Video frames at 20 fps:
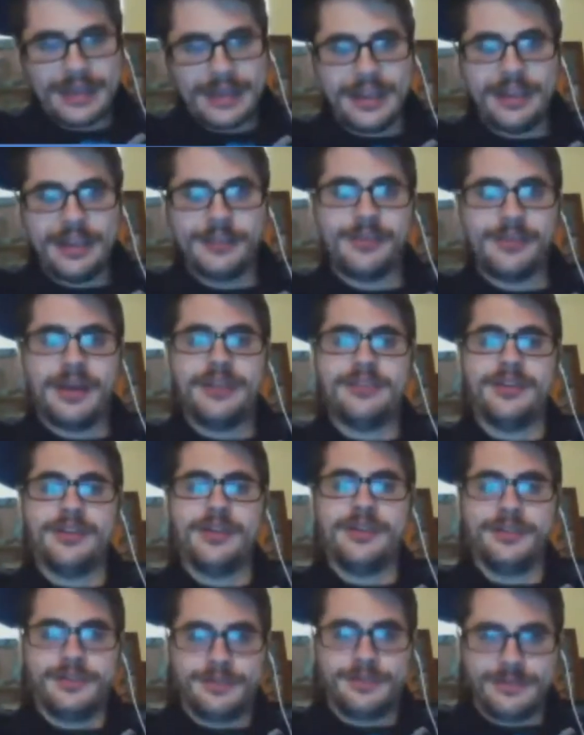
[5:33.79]
and is my
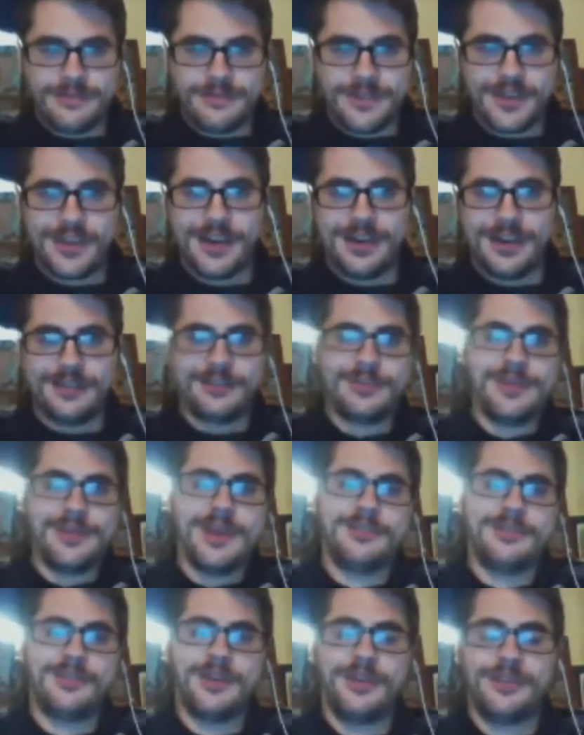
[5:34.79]
vote for Conn
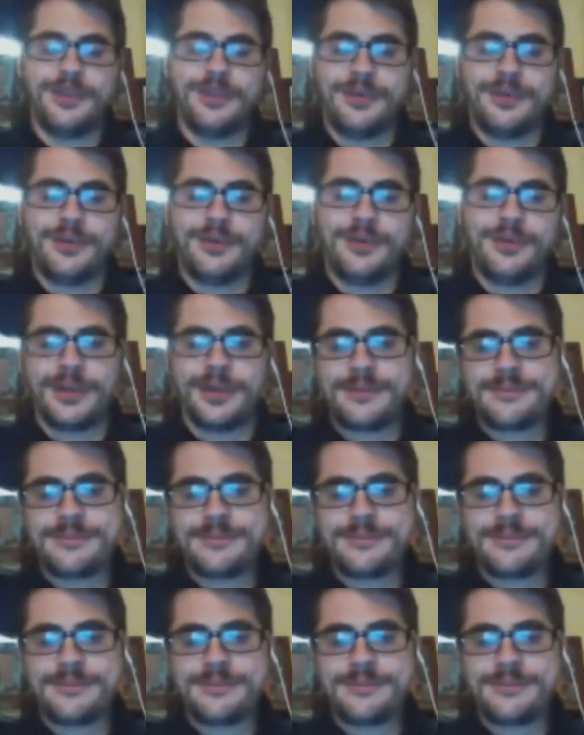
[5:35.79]
Smythe Trophy.